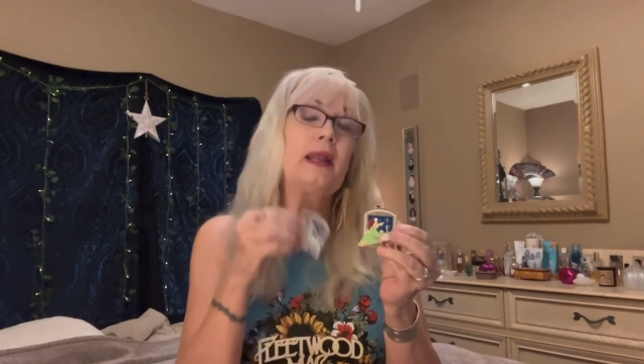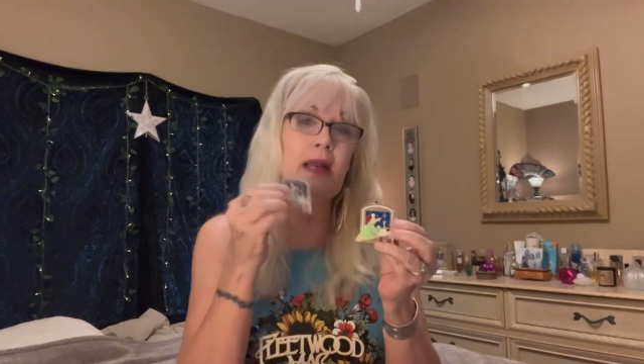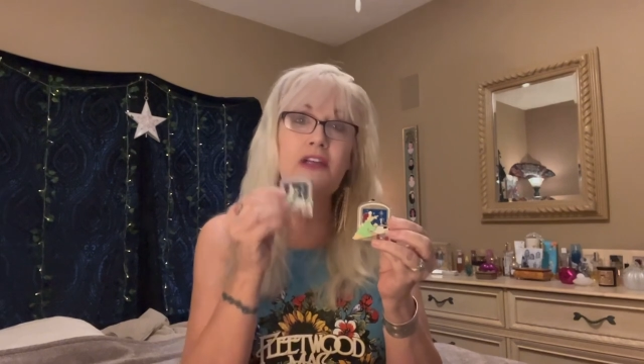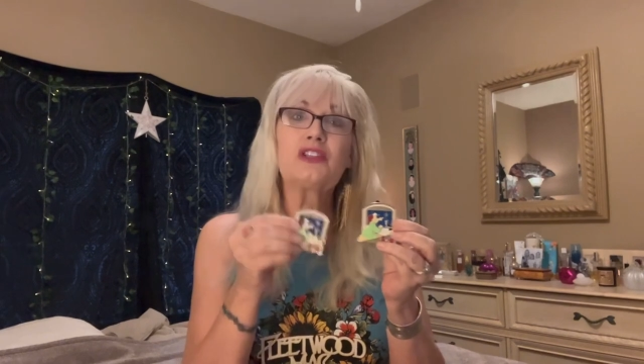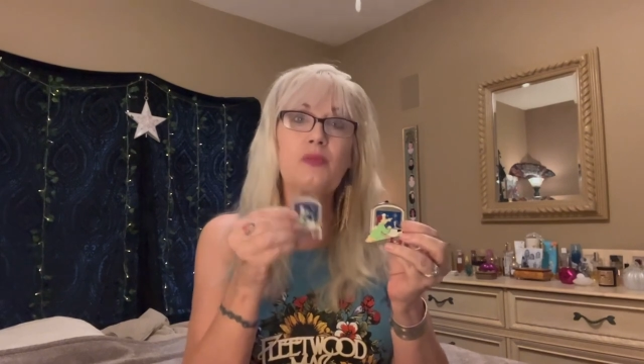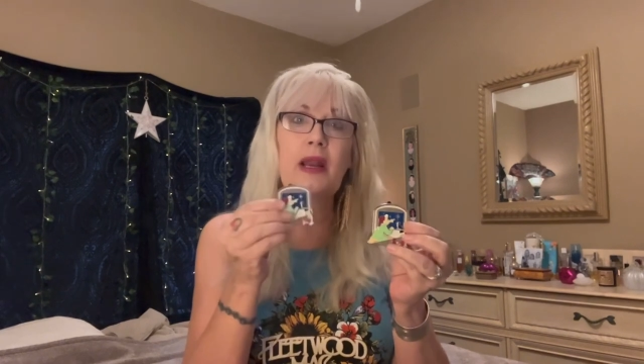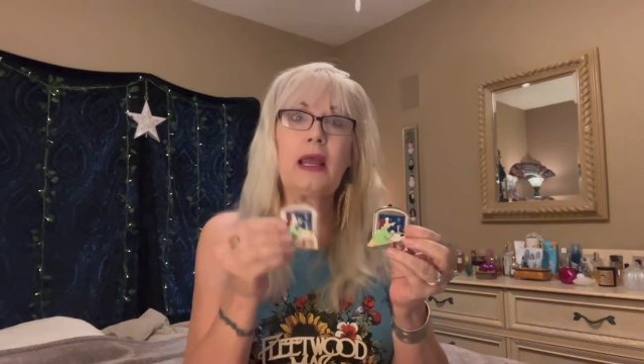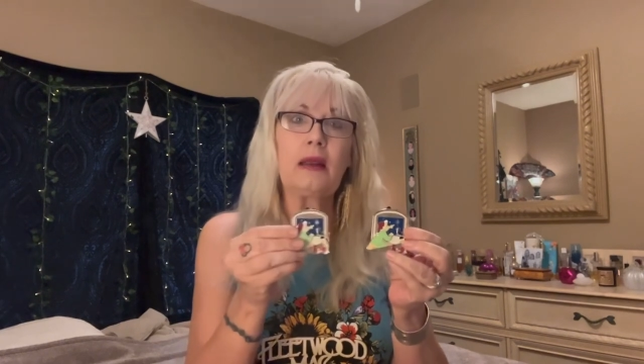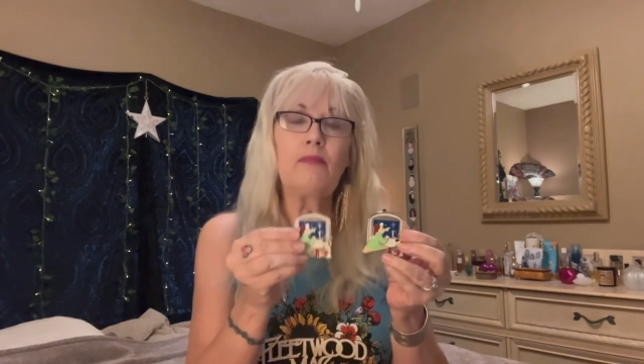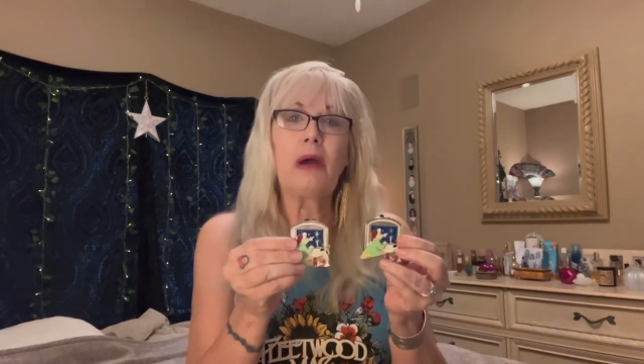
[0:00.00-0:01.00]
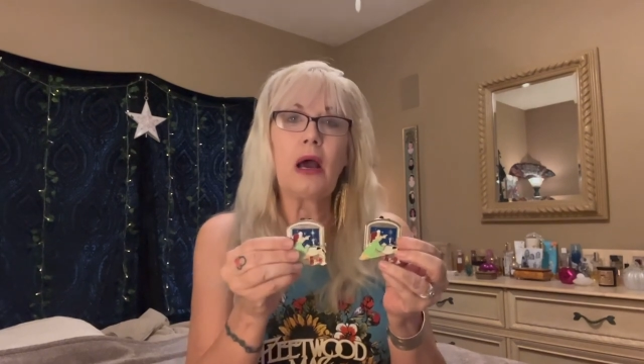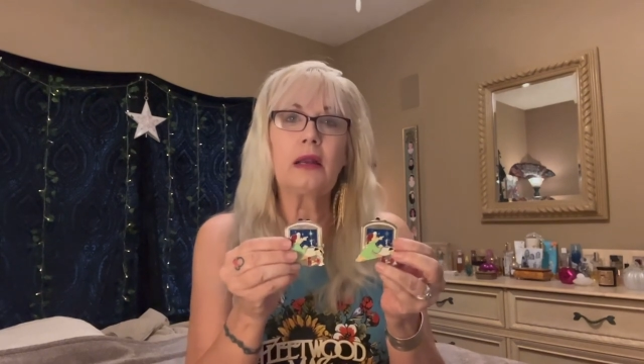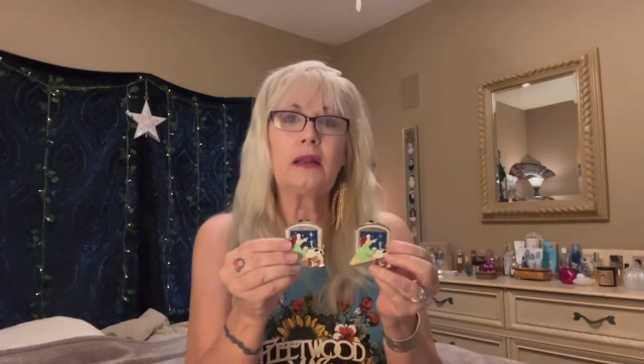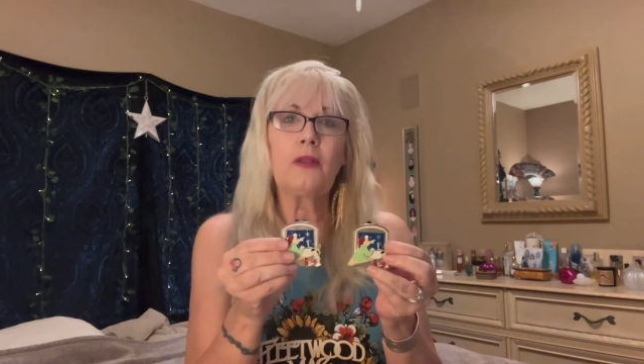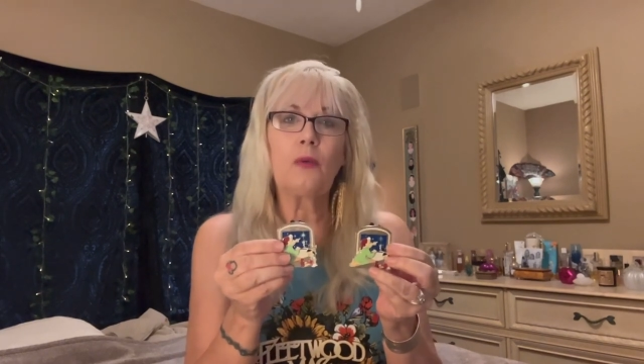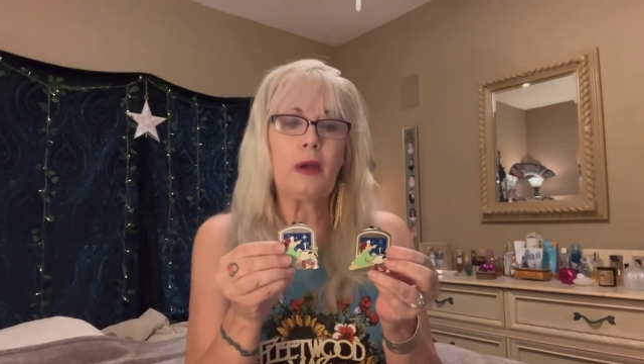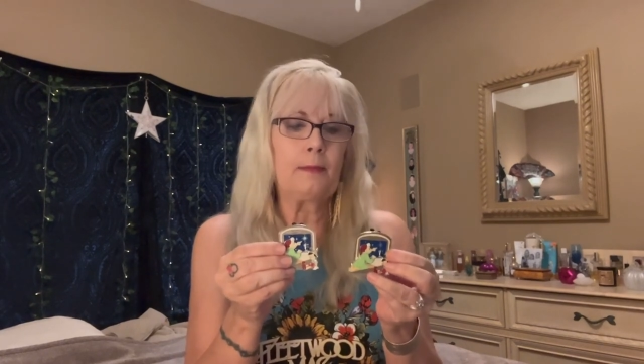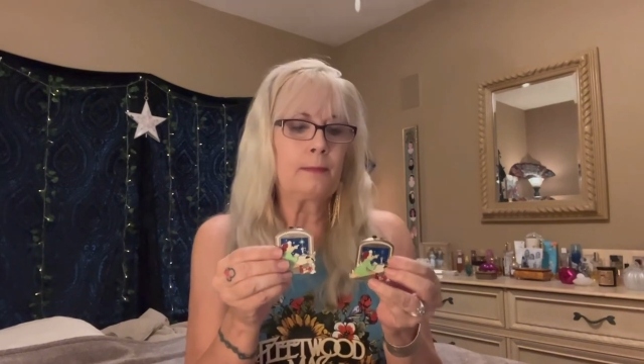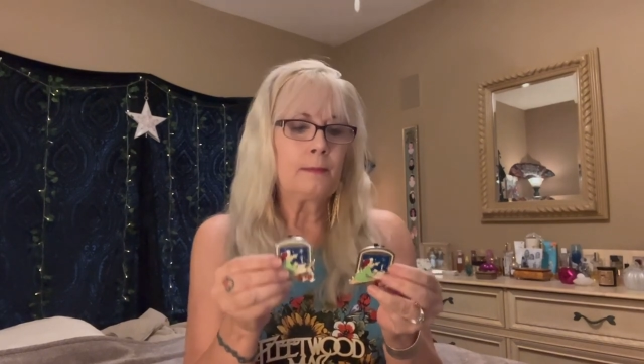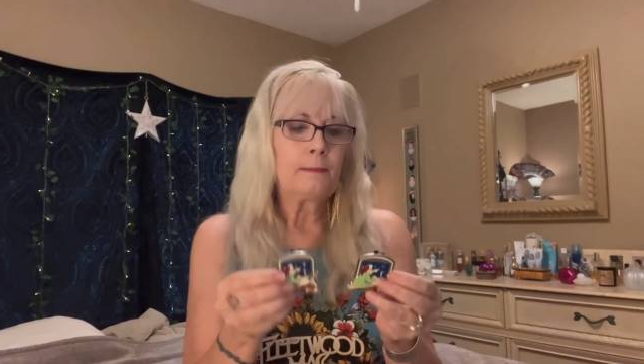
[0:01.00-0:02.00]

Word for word: And I just went ahead and bought another one